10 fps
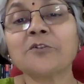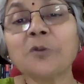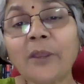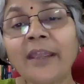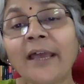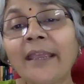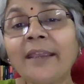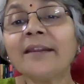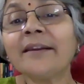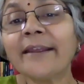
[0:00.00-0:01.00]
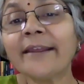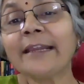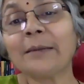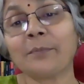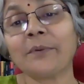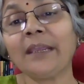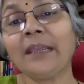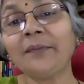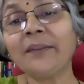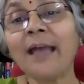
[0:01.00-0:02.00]
So, AI can help
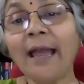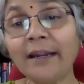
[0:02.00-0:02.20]
in the